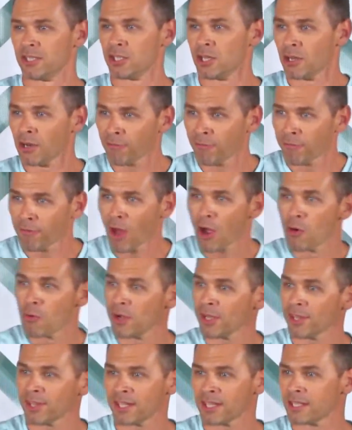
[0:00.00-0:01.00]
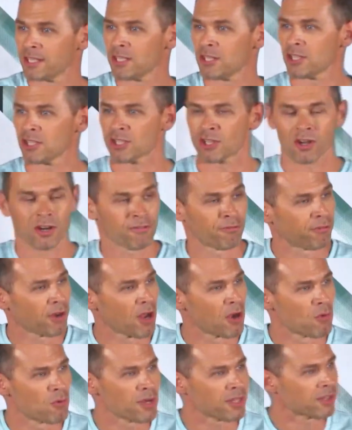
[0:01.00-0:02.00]
you got to flow with it. You just got to
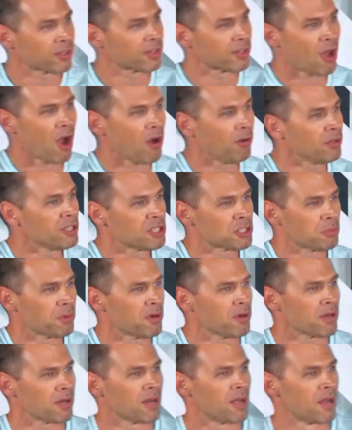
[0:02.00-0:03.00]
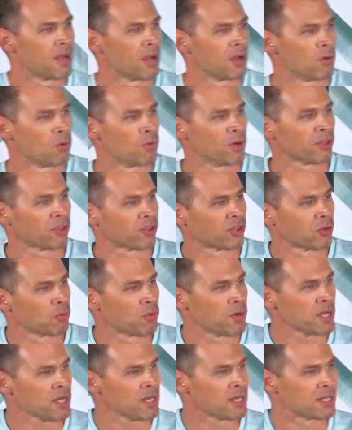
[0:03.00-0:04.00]
flow with the Holy Spirit, with the
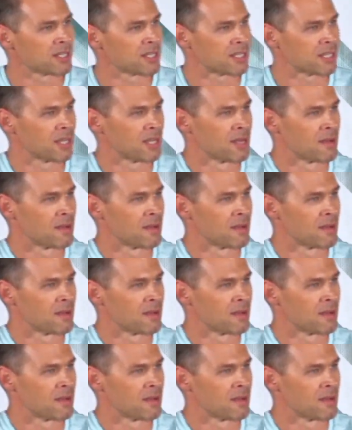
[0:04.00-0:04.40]
wind,